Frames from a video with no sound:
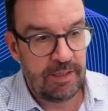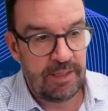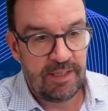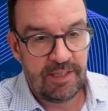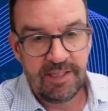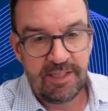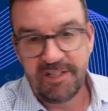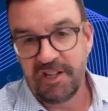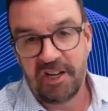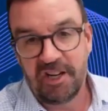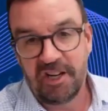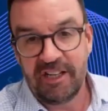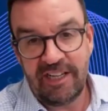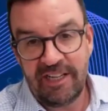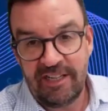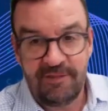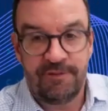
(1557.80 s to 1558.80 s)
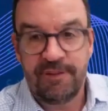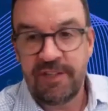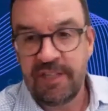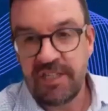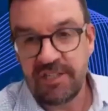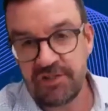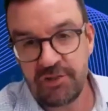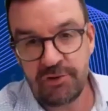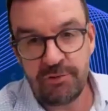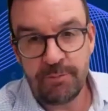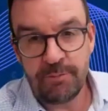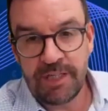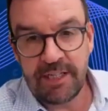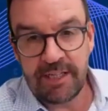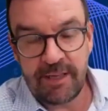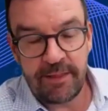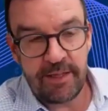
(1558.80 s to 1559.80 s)
dialing in via Zoom
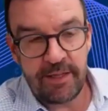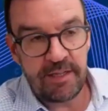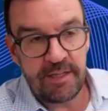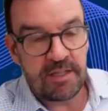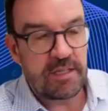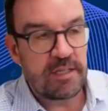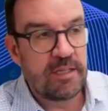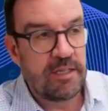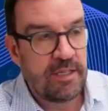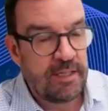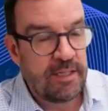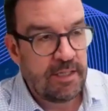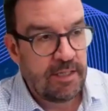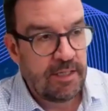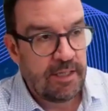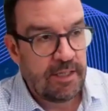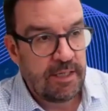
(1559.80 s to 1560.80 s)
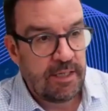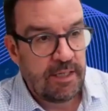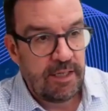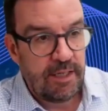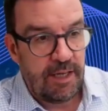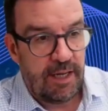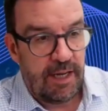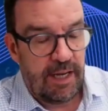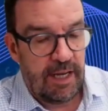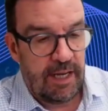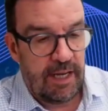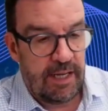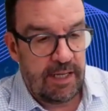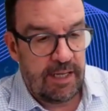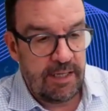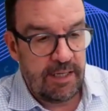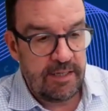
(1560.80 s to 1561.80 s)
like this.
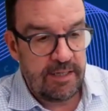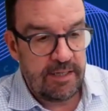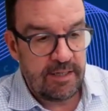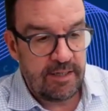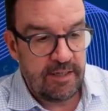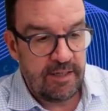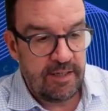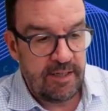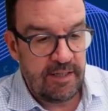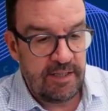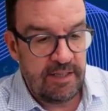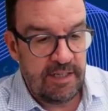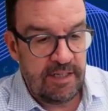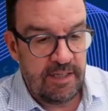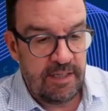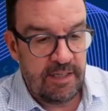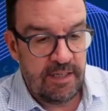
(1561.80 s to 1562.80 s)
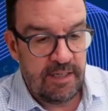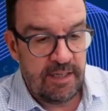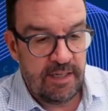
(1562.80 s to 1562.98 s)
And the